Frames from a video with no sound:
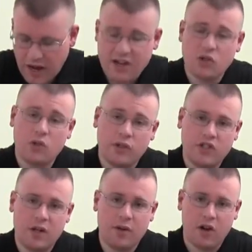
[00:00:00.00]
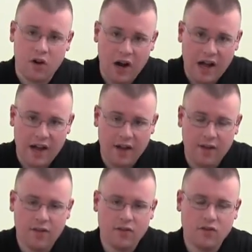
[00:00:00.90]
Actual legitimate
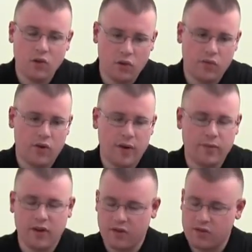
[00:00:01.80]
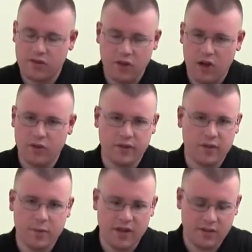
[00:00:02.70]
cry uniforms are so
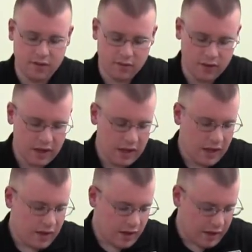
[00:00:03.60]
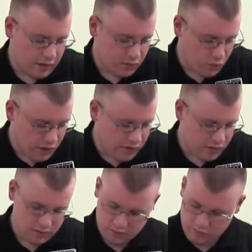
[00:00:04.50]
expensive.
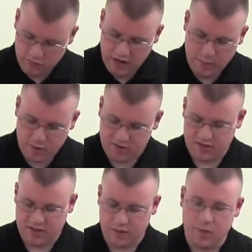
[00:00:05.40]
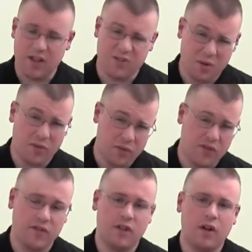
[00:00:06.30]
For Emerson, these pants go out for
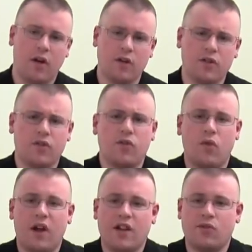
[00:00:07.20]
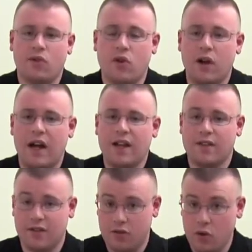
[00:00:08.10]
$50. For actual cry,
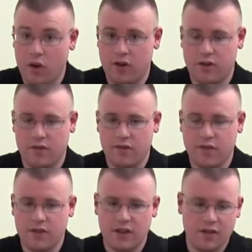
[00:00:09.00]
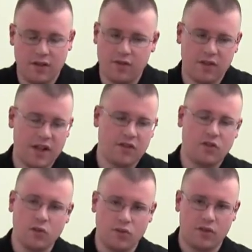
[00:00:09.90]
it's like $250, and even
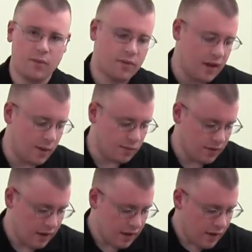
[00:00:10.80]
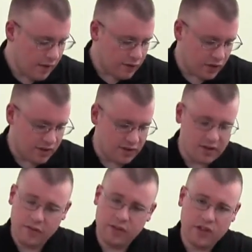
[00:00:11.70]
that's used sometimes. So this
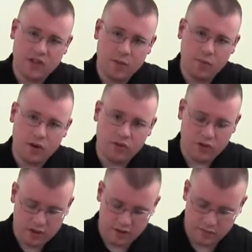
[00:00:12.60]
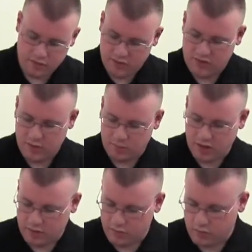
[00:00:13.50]
is definitely a cheaper alternative for the same
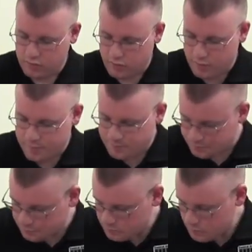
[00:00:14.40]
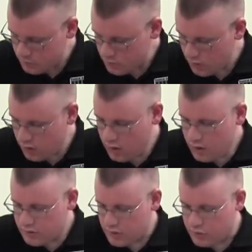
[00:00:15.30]
cut of uniform.
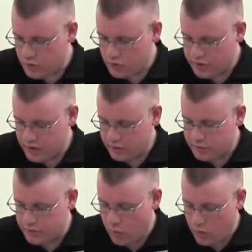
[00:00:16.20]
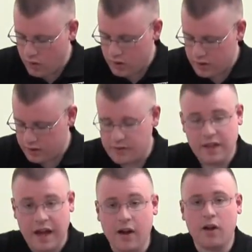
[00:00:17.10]
So if you're looking for
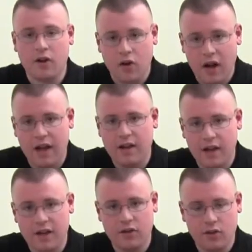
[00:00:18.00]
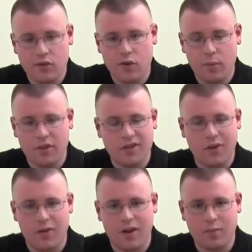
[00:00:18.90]
that cry cut uniform but
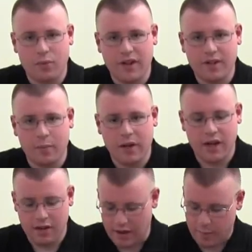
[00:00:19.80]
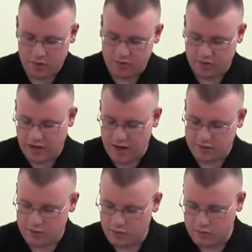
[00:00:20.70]
don't want to break the bank, Emerson
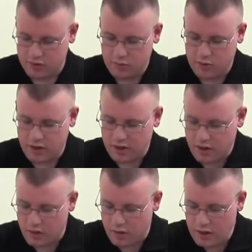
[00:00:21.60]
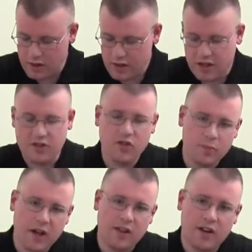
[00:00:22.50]
Tactical is a good way to go. It's
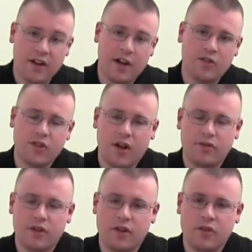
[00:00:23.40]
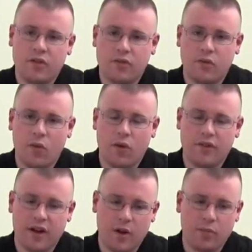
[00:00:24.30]
used by a lot of airsofters
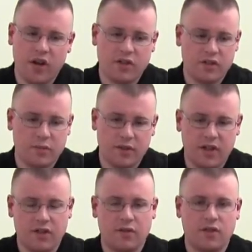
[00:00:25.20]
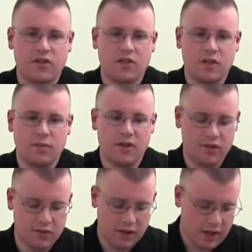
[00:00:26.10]
for their impressions because of its
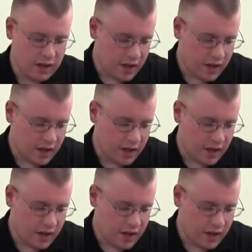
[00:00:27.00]
cheapness.